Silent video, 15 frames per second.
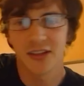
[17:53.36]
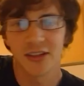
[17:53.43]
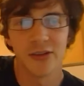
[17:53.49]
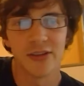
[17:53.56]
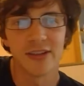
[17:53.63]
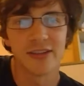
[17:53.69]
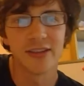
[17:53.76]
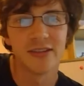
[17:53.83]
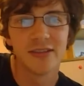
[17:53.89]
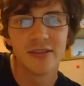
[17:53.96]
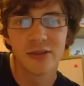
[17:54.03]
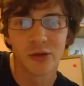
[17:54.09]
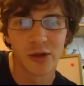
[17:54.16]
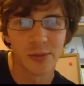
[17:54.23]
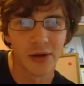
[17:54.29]
use it to
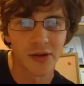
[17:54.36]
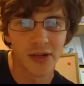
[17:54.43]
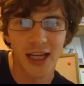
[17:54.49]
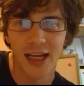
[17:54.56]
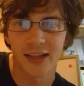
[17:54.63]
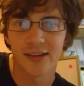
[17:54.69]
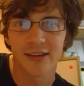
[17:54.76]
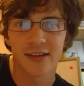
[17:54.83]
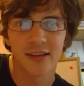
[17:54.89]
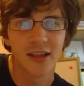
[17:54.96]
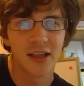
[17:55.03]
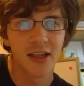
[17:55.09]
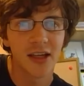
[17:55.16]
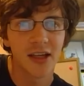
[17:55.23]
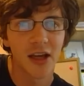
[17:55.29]
talk about cats.
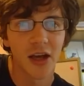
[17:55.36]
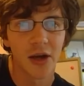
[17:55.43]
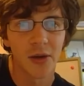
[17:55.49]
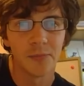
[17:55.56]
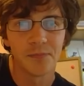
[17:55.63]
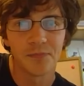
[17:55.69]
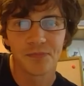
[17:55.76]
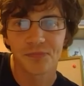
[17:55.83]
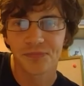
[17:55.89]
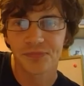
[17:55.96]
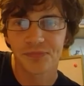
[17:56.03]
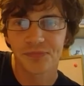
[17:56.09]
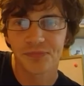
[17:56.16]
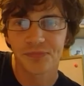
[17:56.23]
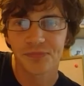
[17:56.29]

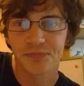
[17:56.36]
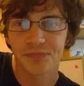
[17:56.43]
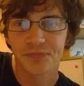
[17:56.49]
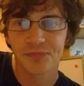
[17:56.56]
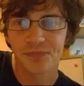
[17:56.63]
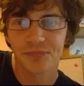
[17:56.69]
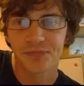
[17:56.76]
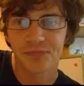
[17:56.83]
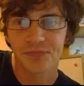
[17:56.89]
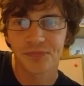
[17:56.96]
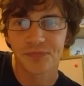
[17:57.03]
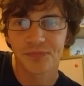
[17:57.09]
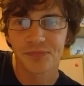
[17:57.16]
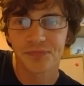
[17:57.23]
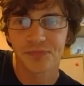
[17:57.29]

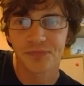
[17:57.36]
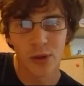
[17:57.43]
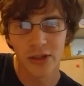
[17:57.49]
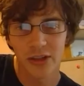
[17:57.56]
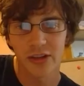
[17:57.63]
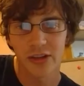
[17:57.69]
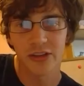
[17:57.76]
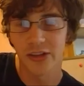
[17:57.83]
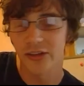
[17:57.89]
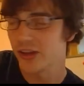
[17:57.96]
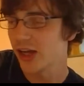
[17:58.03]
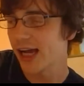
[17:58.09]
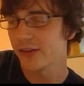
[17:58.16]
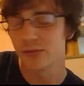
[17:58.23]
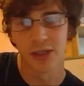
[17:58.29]
One of the things that has
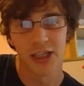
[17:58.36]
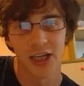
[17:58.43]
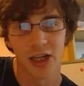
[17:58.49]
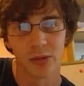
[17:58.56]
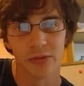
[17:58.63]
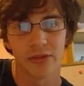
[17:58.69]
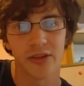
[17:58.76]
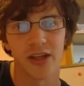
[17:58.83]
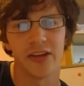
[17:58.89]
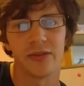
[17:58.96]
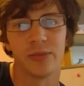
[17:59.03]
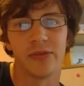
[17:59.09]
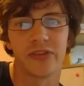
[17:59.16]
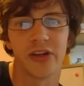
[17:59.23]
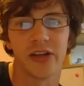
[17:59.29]
really helped is we've
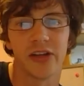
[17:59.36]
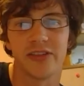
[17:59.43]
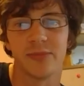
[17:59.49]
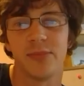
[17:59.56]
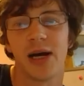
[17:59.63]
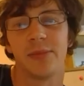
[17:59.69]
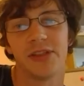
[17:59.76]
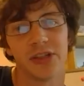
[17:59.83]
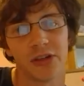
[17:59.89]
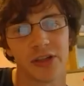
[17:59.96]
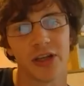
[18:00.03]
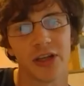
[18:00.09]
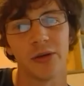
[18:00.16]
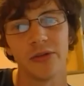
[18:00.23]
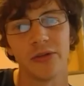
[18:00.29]
started to publish our
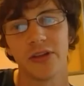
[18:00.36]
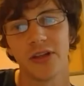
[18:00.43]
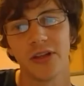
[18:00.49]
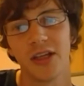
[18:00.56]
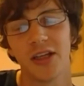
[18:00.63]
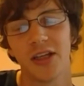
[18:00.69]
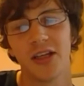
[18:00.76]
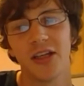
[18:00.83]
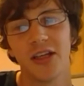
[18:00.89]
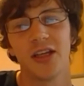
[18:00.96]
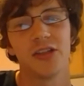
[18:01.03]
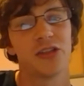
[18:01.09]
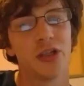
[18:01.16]
code. Should have